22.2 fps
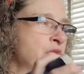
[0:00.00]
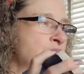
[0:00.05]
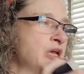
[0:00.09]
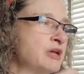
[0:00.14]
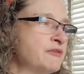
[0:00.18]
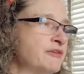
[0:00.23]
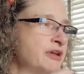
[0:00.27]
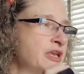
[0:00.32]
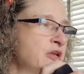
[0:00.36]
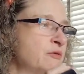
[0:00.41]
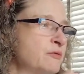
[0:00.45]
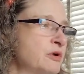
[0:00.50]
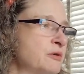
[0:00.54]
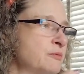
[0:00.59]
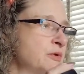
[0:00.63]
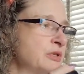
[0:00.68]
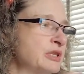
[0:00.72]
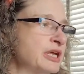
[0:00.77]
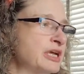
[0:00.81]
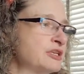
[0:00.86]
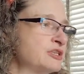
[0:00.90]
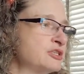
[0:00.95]
If anyone
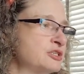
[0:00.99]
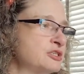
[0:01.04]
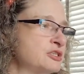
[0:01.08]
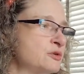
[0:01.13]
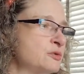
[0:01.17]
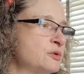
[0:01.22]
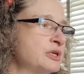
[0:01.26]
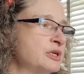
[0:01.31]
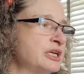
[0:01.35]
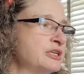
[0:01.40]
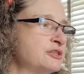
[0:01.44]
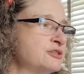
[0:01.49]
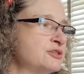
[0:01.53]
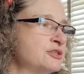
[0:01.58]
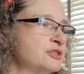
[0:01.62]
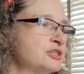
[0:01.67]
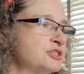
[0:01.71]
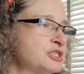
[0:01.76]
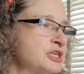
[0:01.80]
would like to donate to the